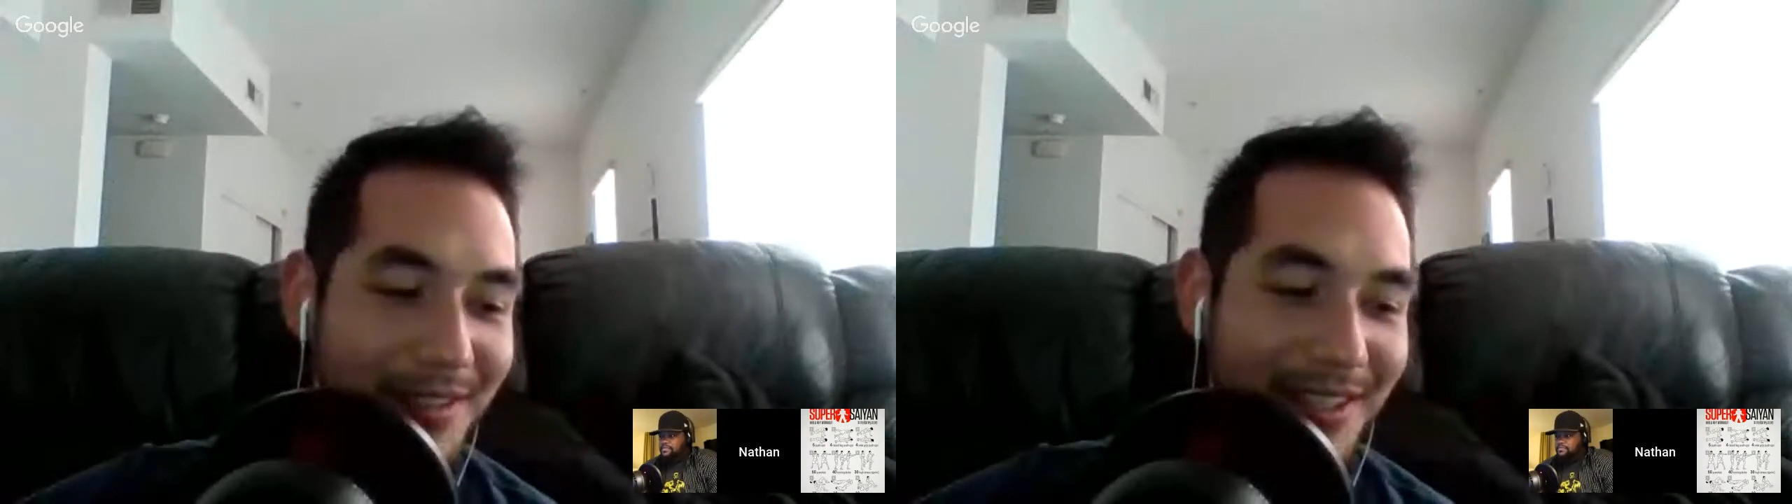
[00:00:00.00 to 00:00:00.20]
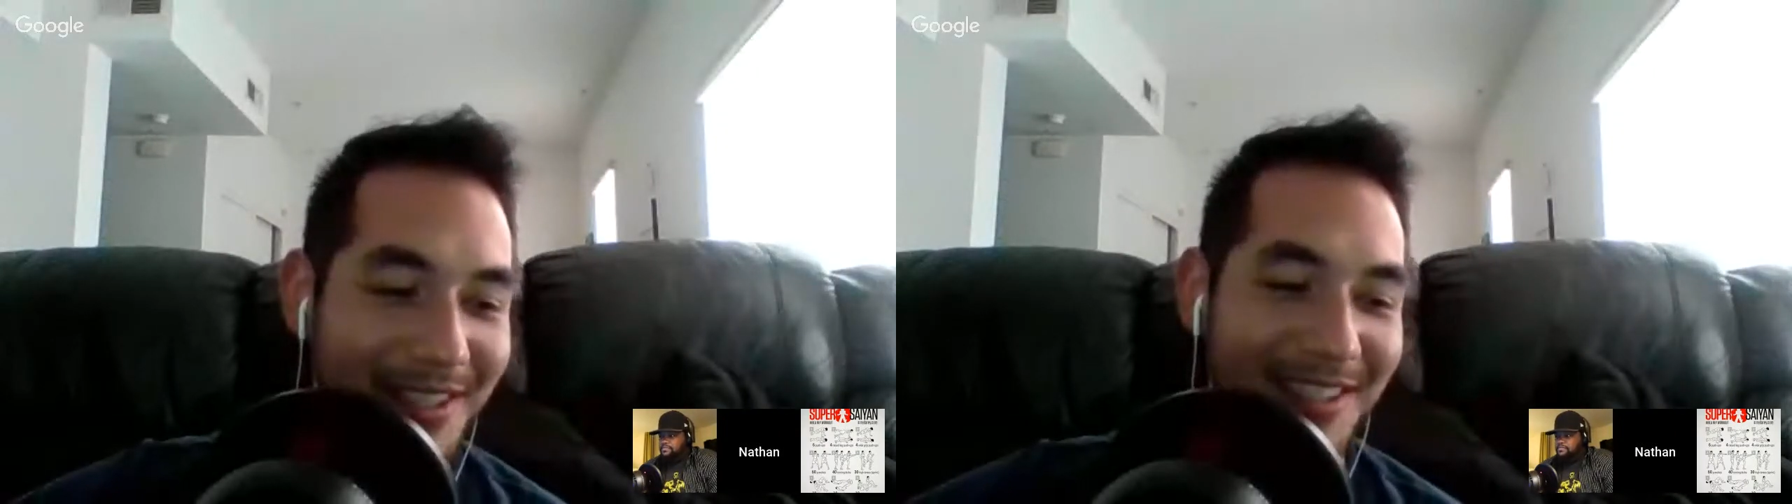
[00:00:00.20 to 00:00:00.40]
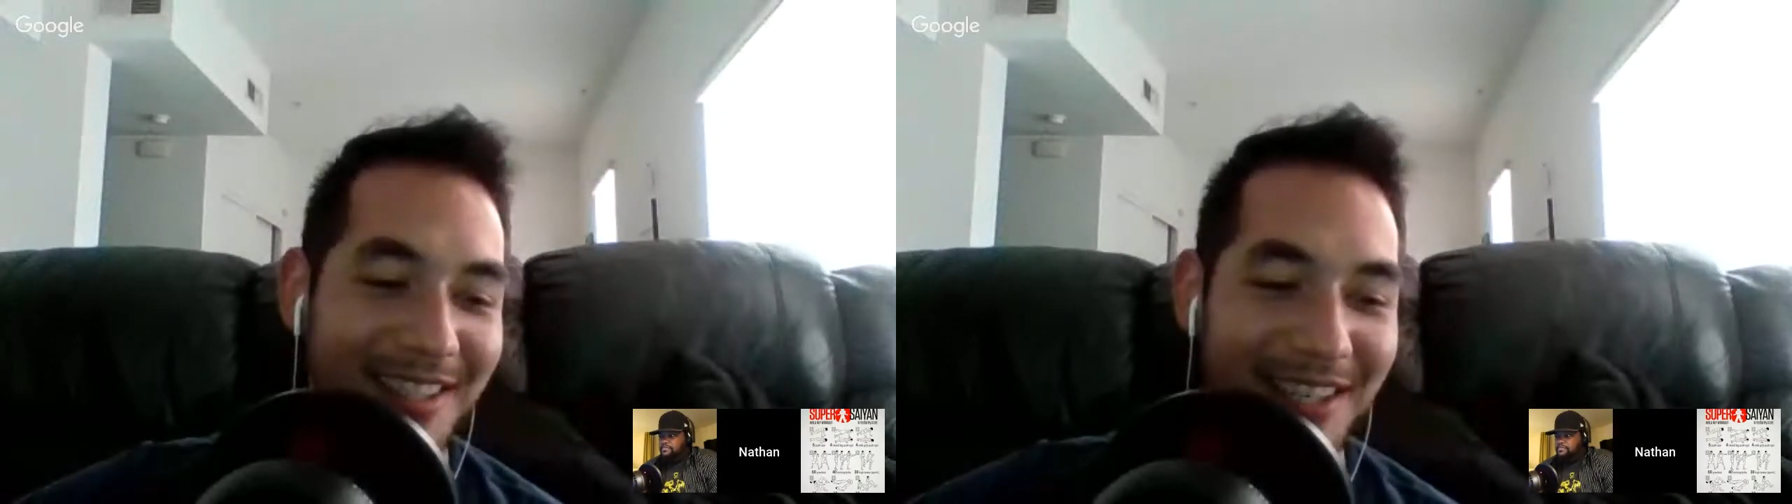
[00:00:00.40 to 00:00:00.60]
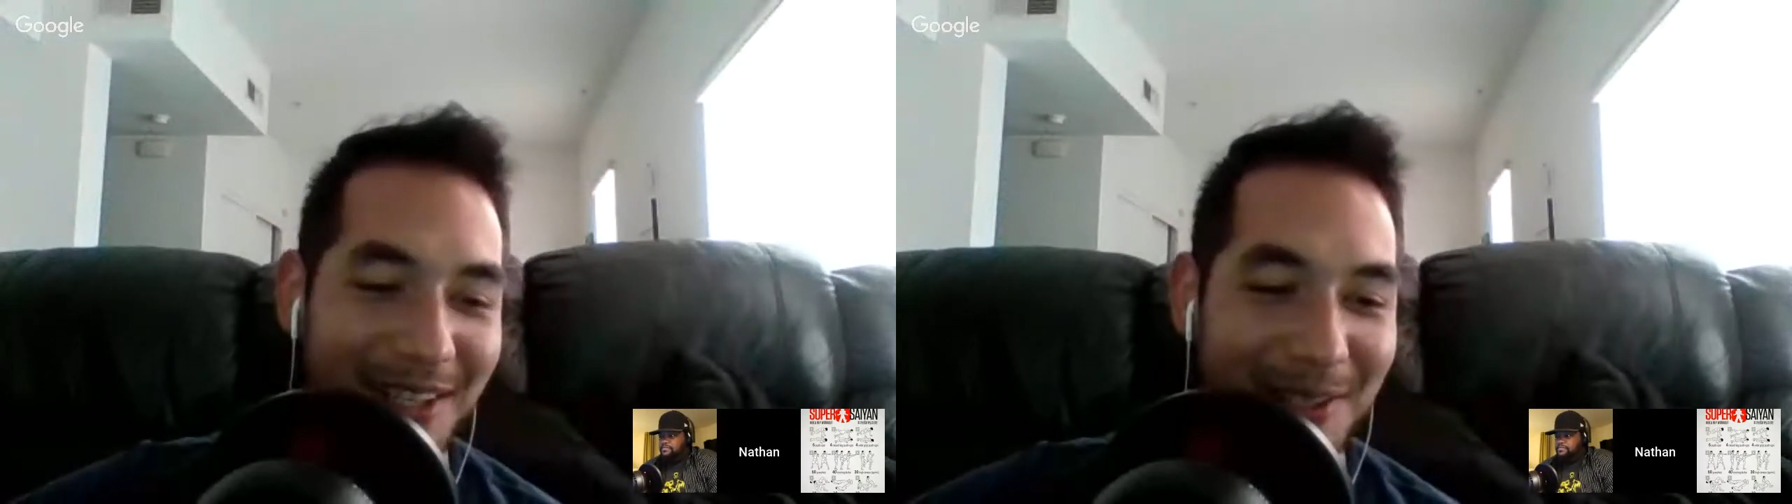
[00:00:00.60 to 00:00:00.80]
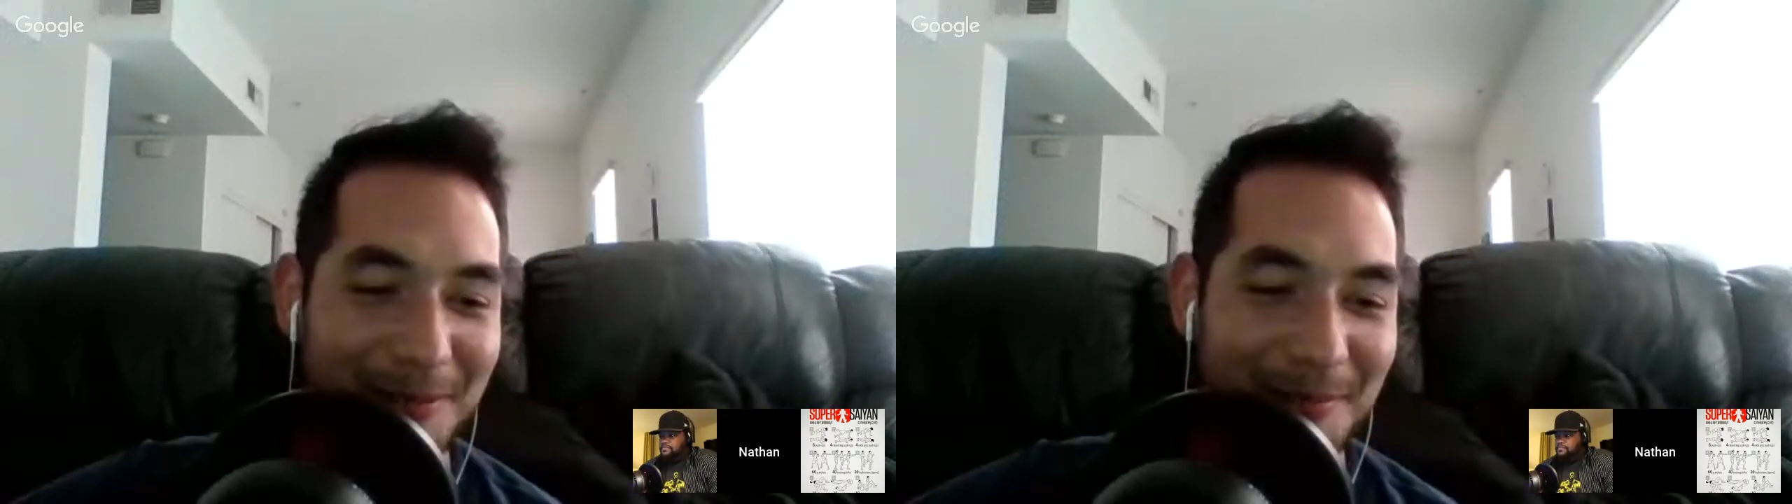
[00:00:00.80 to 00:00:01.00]

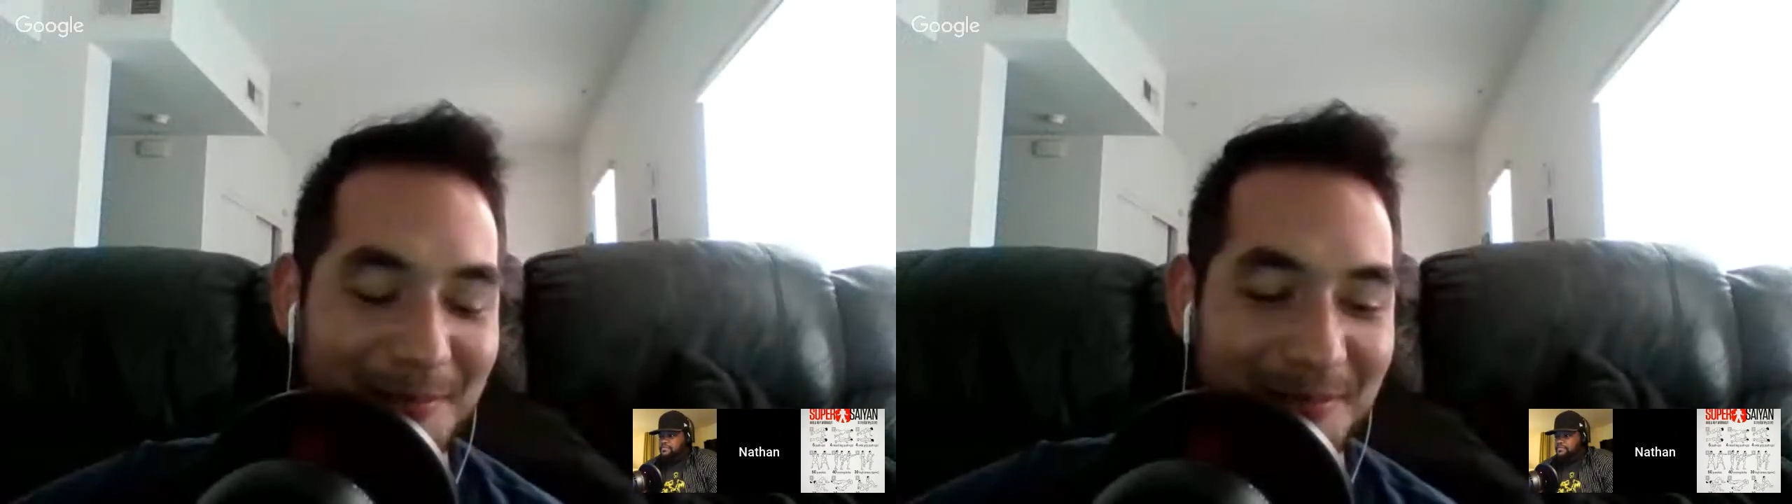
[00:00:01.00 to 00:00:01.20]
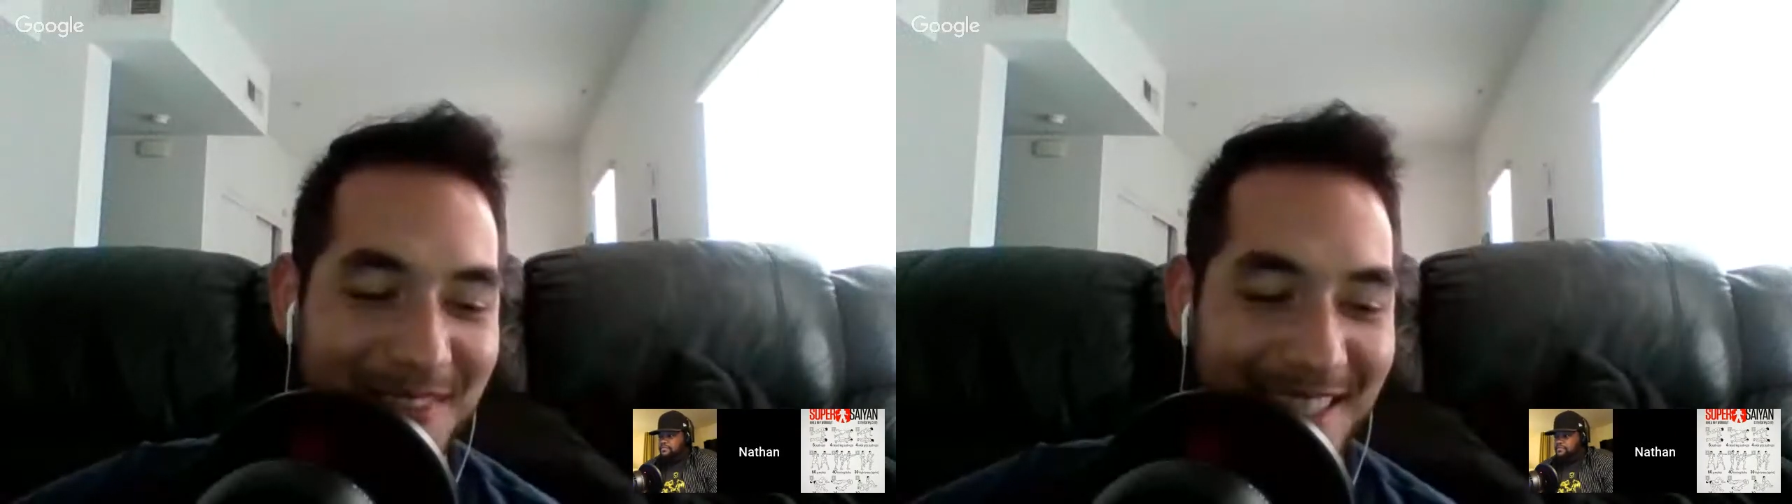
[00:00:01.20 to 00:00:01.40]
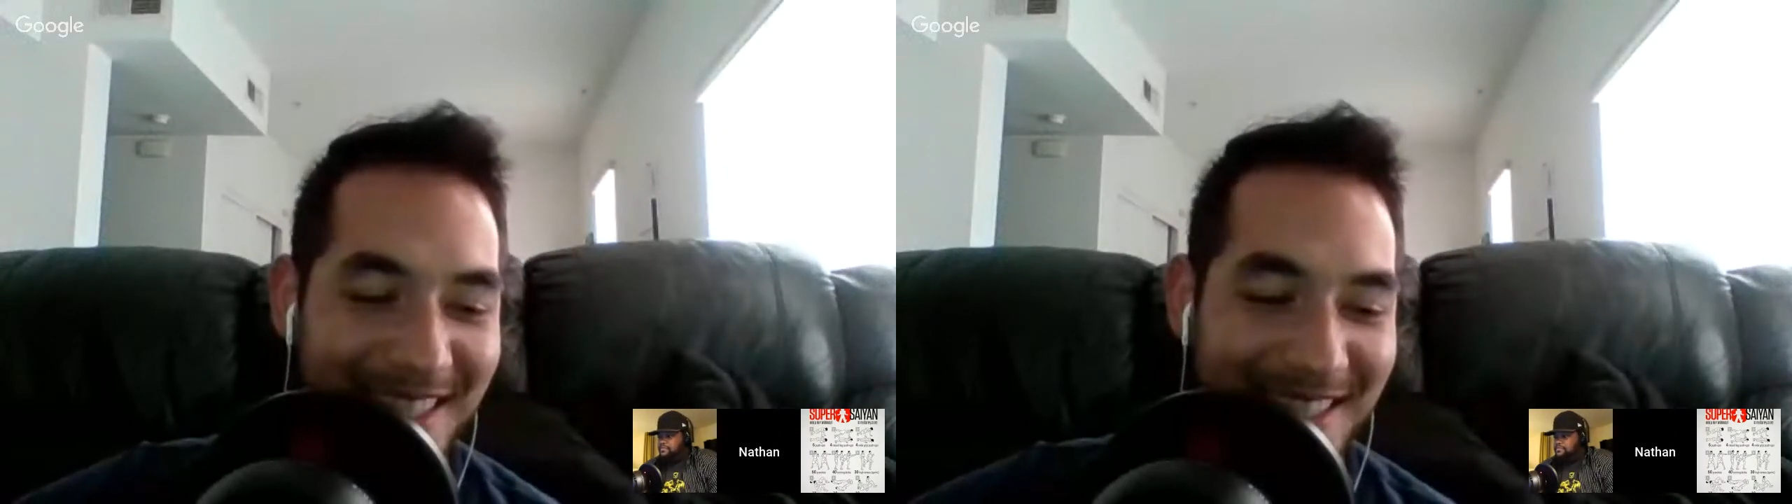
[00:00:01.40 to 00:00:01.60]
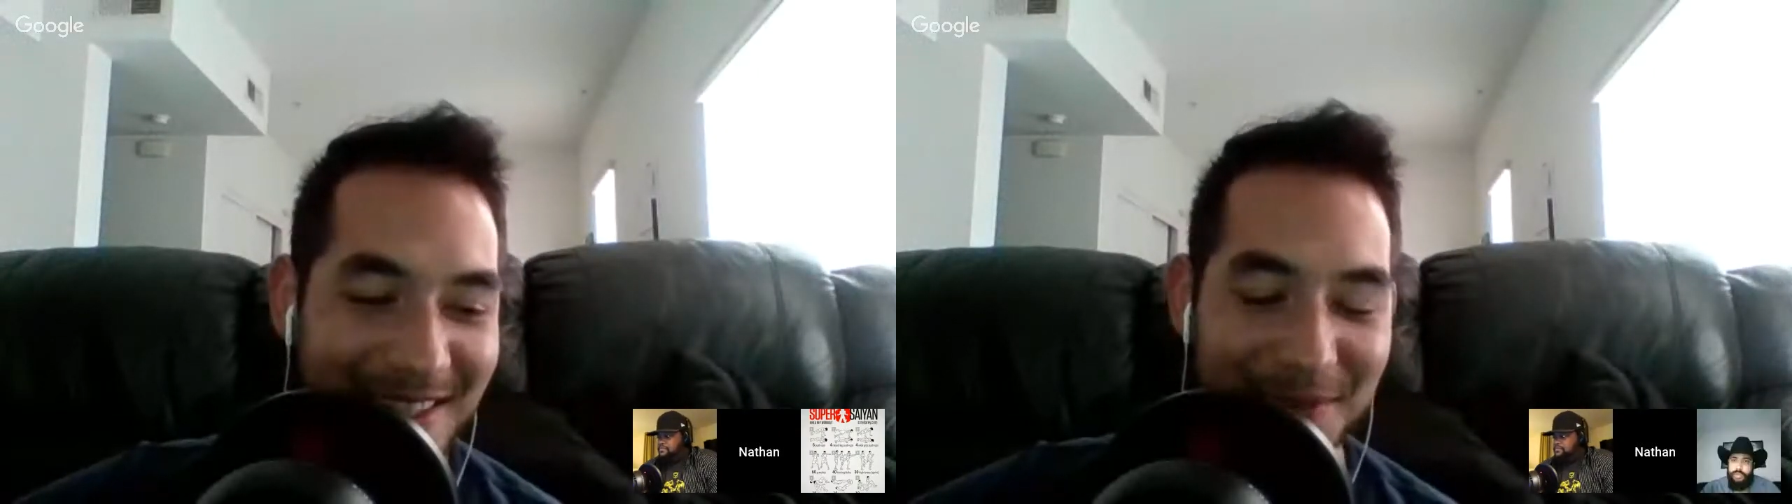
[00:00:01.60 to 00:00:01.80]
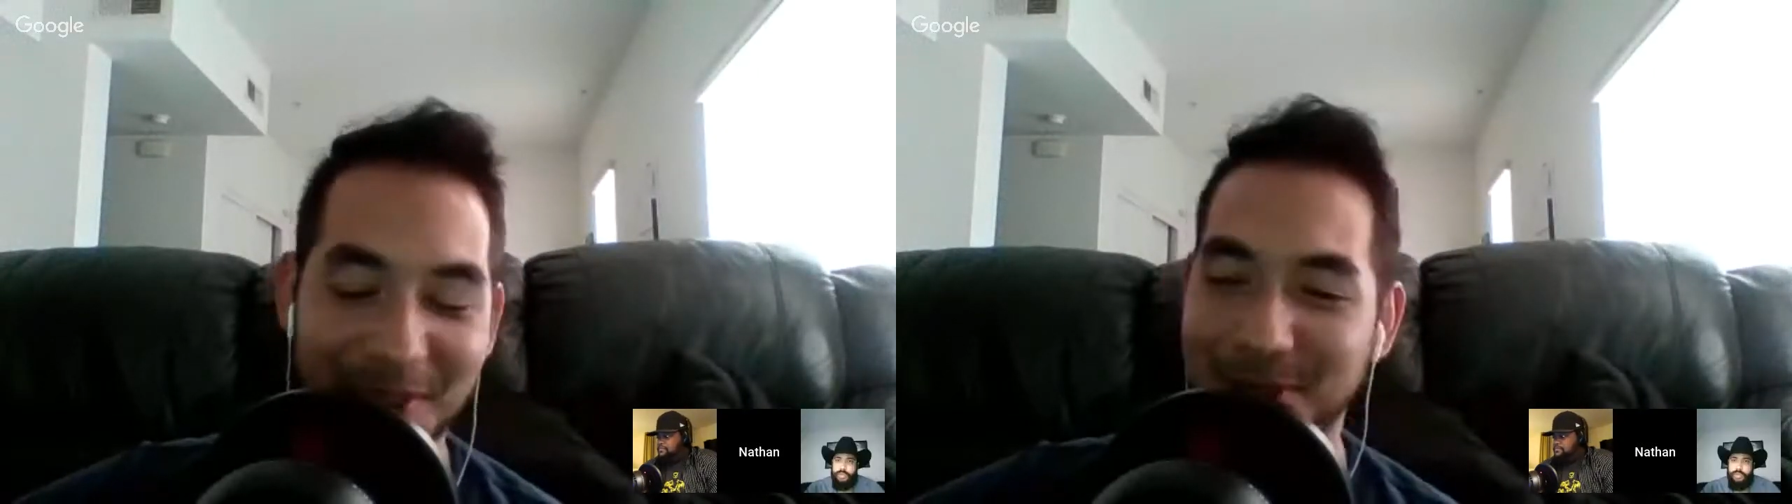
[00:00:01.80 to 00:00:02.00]
The villain